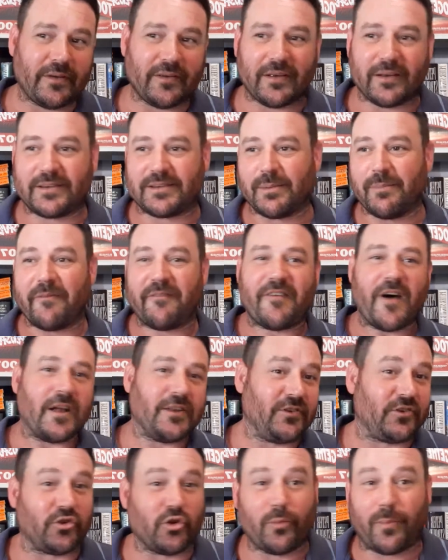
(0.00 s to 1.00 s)
some
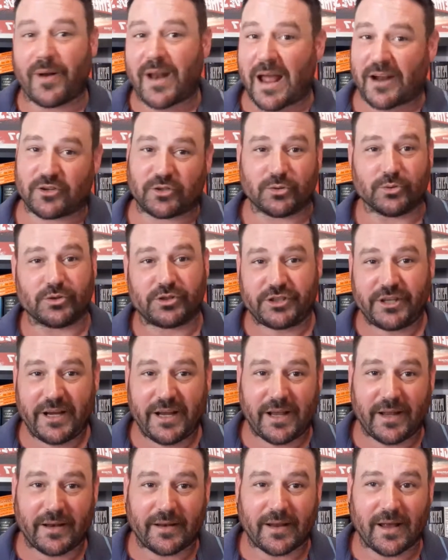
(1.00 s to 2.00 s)
fun supernatural
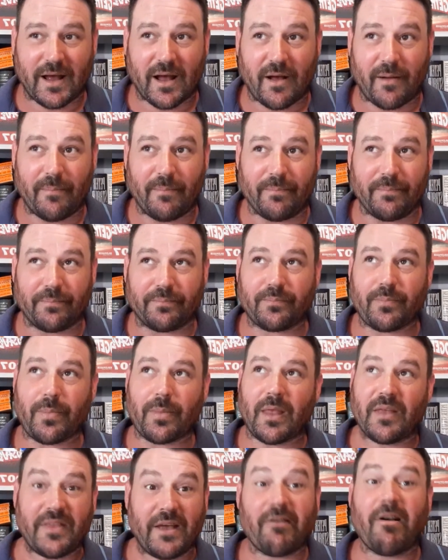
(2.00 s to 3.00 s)
shit.
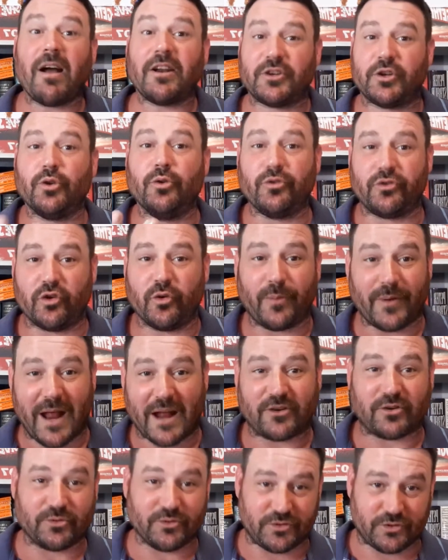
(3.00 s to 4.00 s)
There are 2
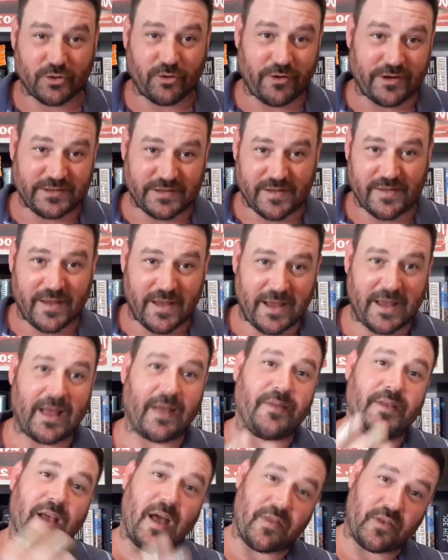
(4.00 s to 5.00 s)
supernatural stories in there
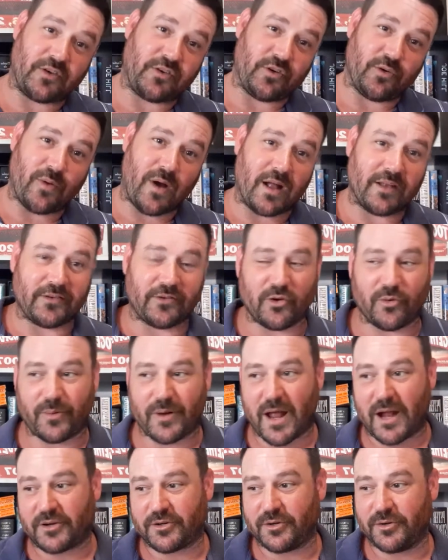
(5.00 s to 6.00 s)
and the other 2 aren't
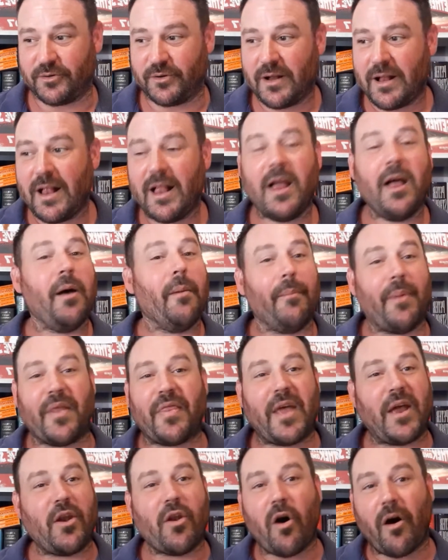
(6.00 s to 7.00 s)
supernatural. But
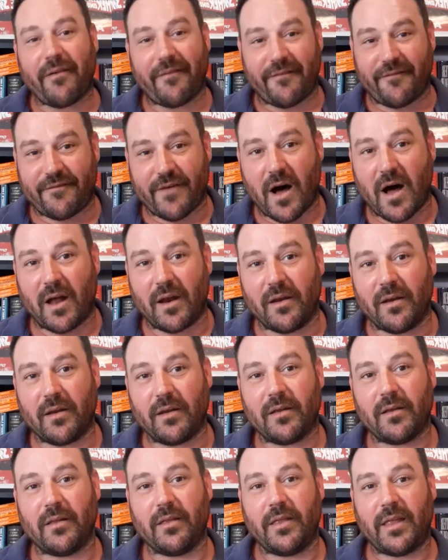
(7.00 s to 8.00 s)
they're not fun.
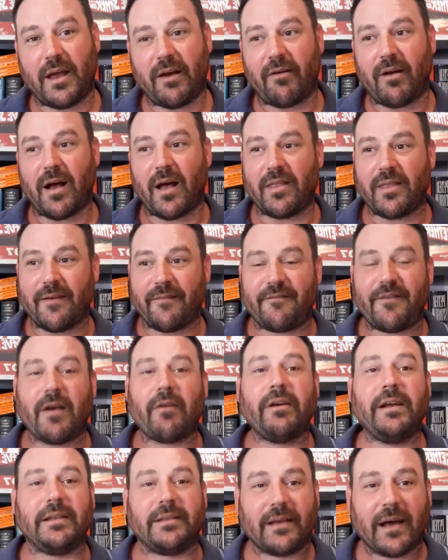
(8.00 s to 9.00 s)
They're
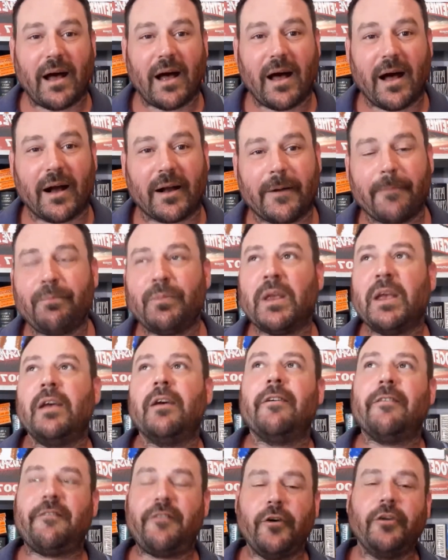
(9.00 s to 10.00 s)
very dark.
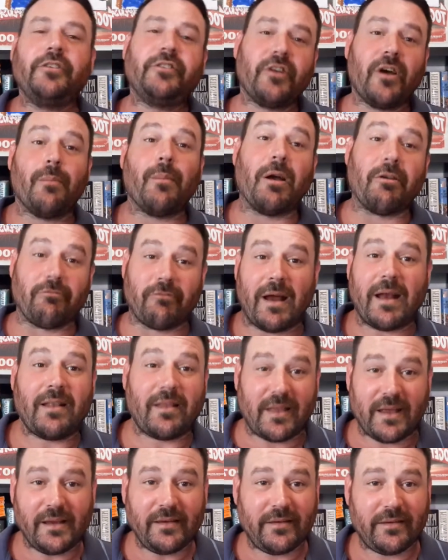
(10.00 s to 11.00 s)
First time I read
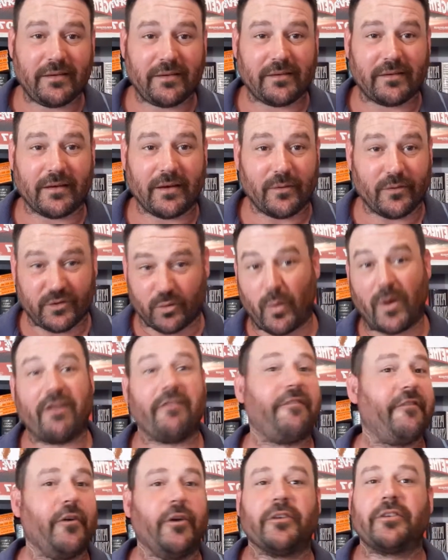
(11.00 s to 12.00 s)
this, it was when it
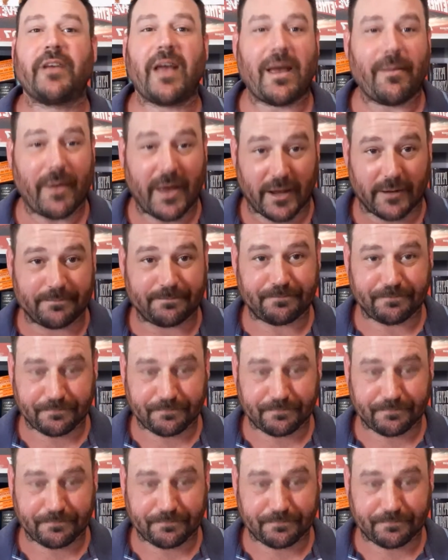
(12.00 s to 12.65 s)
first came out.